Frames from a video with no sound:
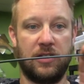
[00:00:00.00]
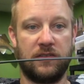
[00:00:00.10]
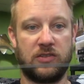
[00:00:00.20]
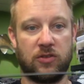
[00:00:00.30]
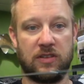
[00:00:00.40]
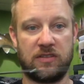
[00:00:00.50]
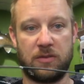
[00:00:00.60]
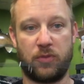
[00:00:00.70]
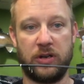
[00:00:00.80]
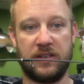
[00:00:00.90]
So this is a
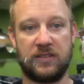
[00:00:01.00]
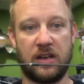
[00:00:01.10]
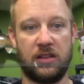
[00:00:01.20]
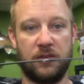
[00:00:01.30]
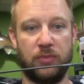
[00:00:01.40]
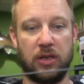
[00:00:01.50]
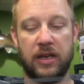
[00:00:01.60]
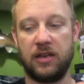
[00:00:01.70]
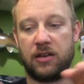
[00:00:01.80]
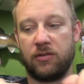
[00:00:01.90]
pretty solid
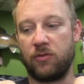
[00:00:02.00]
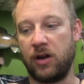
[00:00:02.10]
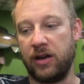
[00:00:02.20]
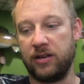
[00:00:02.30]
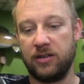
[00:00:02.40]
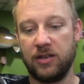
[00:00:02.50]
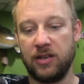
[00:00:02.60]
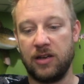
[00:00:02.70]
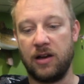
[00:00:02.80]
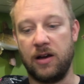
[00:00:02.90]
blank rod.
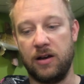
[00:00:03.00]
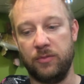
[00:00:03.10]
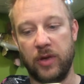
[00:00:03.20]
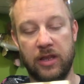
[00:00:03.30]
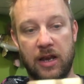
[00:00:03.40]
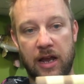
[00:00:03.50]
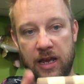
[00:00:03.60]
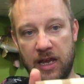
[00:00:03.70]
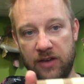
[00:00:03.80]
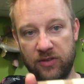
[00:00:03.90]
And then
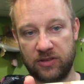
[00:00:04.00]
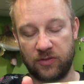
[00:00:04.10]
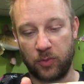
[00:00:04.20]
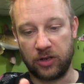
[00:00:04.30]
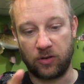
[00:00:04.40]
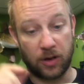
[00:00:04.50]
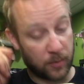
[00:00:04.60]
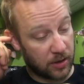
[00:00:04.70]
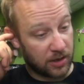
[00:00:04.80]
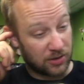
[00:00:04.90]
I have a split grip.
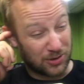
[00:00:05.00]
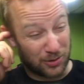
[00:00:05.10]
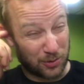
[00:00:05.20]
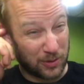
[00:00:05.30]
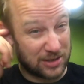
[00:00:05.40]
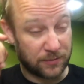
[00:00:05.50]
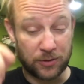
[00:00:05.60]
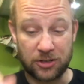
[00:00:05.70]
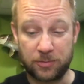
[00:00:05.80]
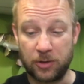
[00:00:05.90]
So the reason
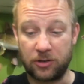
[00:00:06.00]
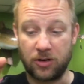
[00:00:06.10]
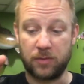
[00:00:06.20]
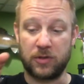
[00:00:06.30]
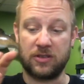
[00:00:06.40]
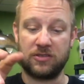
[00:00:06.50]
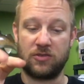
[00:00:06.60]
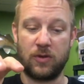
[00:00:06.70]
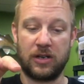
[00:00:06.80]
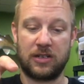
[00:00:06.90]
for the split grip is
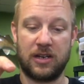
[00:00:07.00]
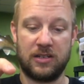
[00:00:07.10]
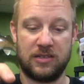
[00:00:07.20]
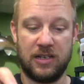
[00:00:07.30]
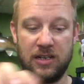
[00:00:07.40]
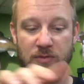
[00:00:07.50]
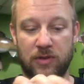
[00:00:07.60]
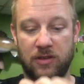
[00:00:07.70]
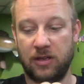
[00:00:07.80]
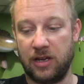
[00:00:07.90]
direct contact
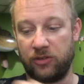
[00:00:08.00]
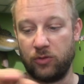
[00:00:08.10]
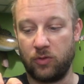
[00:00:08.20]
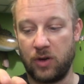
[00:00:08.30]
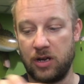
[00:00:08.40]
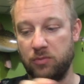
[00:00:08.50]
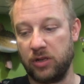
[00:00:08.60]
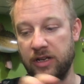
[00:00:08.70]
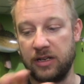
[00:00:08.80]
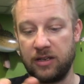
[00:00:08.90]
with the actual rod
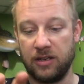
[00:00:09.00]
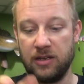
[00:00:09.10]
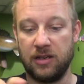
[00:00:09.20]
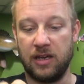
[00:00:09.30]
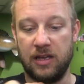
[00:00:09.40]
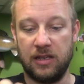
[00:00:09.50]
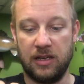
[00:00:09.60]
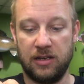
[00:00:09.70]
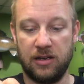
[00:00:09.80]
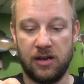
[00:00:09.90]
blank. And
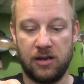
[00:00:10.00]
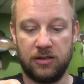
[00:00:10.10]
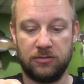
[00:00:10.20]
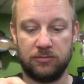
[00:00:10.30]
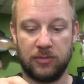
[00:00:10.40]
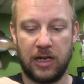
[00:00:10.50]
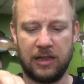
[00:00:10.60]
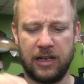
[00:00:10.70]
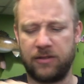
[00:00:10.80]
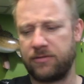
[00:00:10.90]
then I
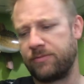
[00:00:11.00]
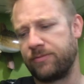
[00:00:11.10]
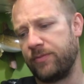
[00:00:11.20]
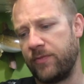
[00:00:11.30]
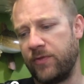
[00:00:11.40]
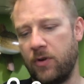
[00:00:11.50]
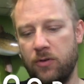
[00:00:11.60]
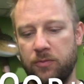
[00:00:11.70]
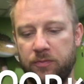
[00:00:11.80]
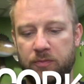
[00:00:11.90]
like
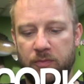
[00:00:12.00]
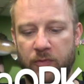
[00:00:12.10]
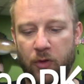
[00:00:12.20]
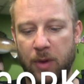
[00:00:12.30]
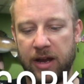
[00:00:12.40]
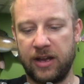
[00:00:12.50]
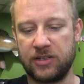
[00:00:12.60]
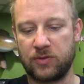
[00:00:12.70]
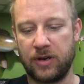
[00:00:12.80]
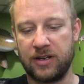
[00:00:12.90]
foam for my
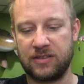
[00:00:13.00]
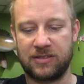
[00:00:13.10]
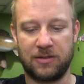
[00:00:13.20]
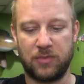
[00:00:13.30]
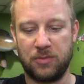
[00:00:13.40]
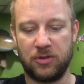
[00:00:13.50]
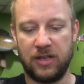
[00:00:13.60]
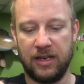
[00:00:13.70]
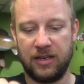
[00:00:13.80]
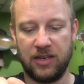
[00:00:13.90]
ice rods. Some people
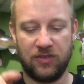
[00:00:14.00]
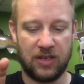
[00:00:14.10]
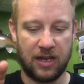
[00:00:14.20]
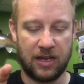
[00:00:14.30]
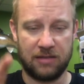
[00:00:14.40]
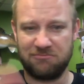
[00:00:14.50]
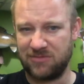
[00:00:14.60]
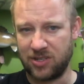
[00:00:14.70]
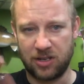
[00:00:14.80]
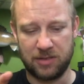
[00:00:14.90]
like EVA.
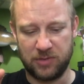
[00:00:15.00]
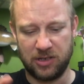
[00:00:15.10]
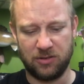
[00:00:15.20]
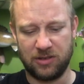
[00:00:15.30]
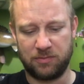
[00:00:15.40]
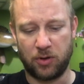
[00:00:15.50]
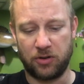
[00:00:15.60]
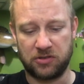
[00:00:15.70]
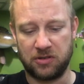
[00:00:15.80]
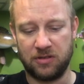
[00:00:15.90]
It's all up to you. That's
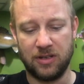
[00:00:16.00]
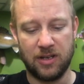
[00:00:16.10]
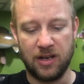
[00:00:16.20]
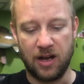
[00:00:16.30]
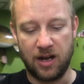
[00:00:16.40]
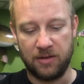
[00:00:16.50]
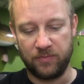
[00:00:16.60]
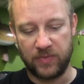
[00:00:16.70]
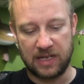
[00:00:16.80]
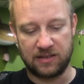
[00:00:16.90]
personal.
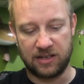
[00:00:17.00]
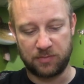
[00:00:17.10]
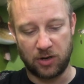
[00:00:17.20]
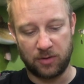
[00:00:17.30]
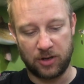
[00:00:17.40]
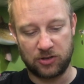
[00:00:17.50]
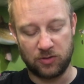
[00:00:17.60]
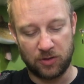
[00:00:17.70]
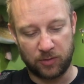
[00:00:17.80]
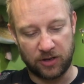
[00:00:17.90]
That's the nice part about
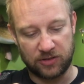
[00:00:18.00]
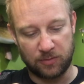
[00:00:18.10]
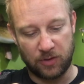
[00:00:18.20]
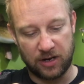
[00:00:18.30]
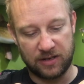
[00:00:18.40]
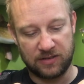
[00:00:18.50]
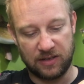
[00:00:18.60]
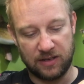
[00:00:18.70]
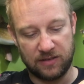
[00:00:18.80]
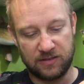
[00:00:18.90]
tuned up custom rods
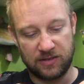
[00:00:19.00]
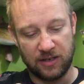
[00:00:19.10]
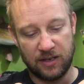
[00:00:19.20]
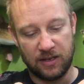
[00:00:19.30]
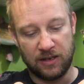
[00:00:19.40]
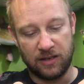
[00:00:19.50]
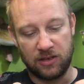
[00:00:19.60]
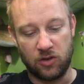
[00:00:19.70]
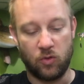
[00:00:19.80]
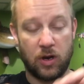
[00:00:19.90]
is
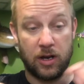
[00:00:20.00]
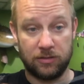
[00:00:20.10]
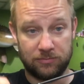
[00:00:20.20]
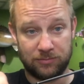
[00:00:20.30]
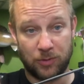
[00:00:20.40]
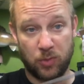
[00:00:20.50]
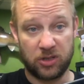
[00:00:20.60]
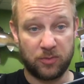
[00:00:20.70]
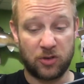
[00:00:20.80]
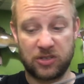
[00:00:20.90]
you build
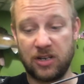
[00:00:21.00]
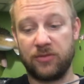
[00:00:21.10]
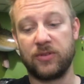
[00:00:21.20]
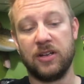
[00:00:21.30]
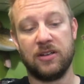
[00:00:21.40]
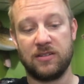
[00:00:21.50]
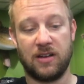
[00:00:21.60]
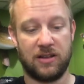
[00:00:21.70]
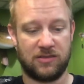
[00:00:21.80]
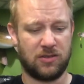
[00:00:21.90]
them yourself.
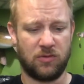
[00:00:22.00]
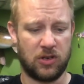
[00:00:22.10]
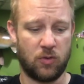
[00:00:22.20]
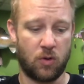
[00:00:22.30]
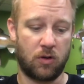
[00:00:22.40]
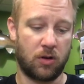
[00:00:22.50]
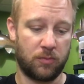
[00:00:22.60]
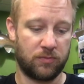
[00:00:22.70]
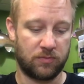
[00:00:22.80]
So when you order them,